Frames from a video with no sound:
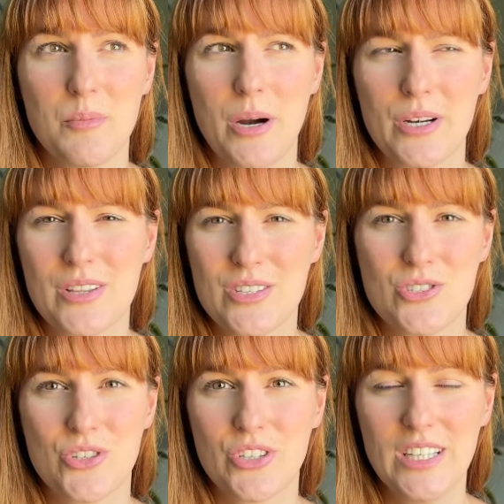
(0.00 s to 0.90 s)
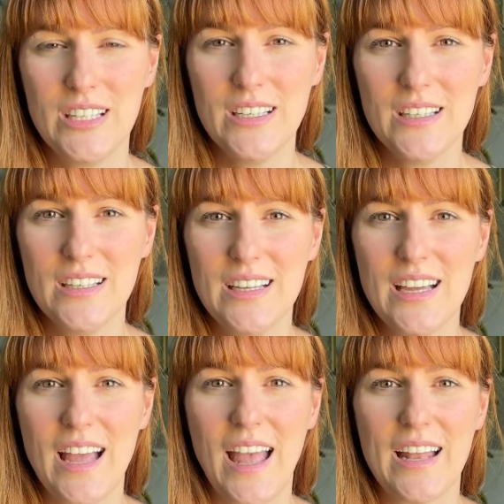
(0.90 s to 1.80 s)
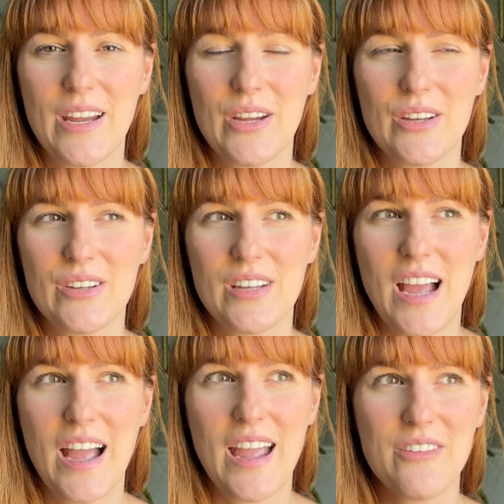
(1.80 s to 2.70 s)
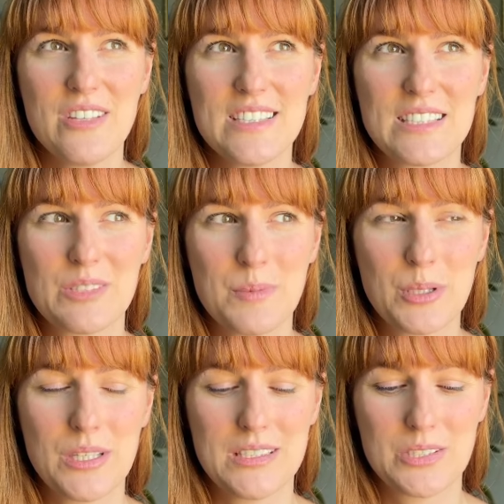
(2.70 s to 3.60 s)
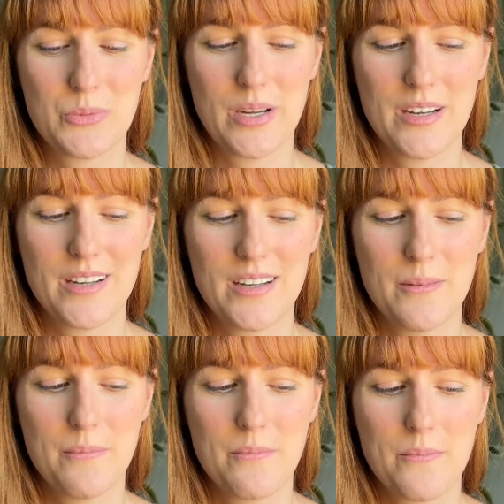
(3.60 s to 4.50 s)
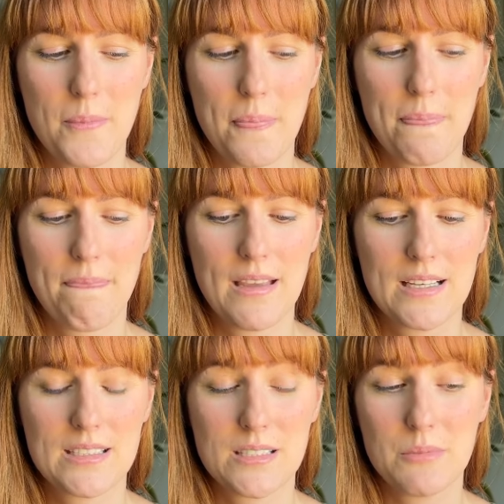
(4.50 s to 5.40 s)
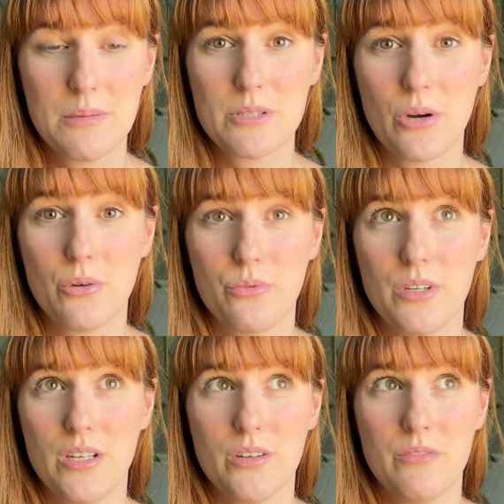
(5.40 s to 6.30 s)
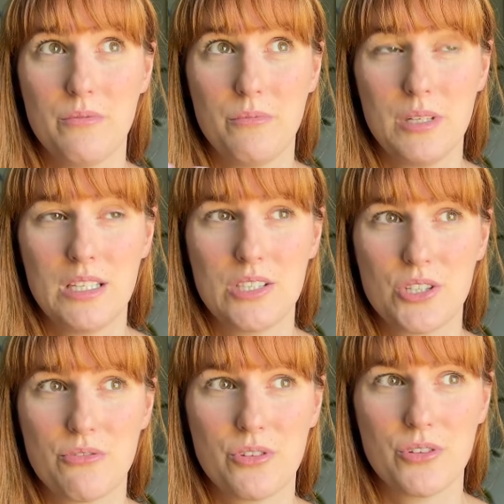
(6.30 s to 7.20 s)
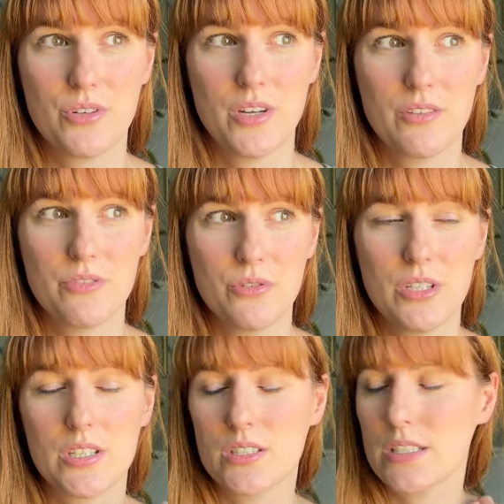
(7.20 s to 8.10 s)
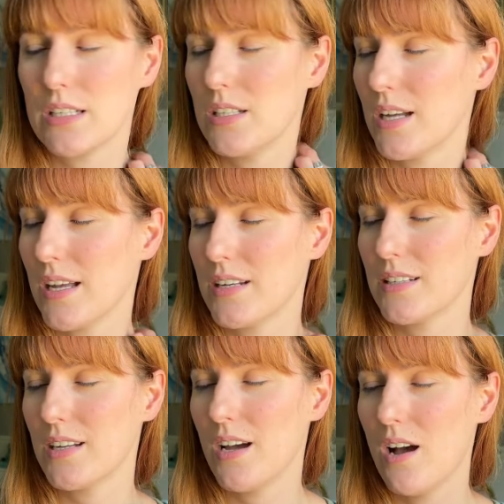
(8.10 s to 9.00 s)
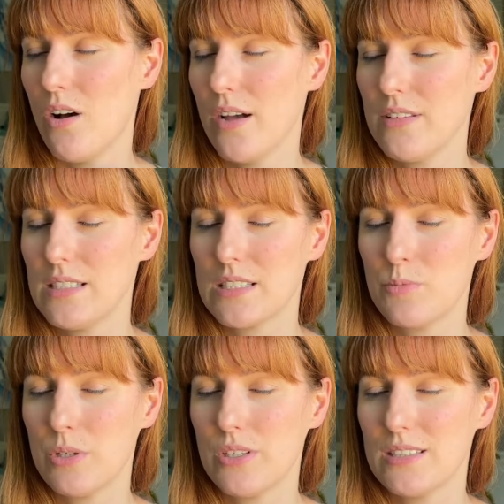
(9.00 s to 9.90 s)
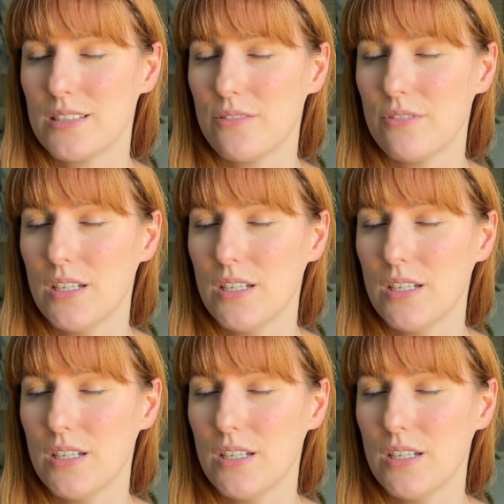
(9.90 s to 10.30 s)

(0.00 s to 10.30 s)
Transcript: part of this journey and i i have this experience where like sometimes i'll you know i've been teaching for a few years and and i'll have this experience of